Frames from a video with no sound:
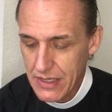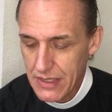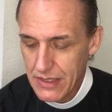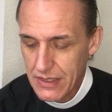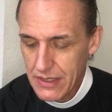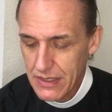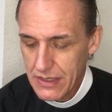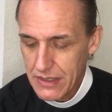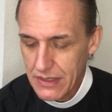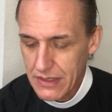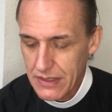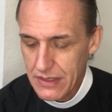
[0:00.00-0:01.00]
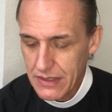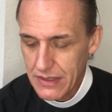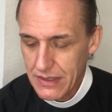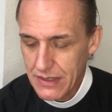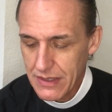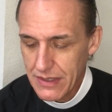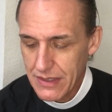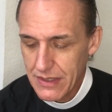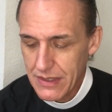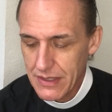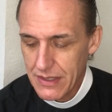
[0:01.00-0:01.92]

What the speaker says: [no speech]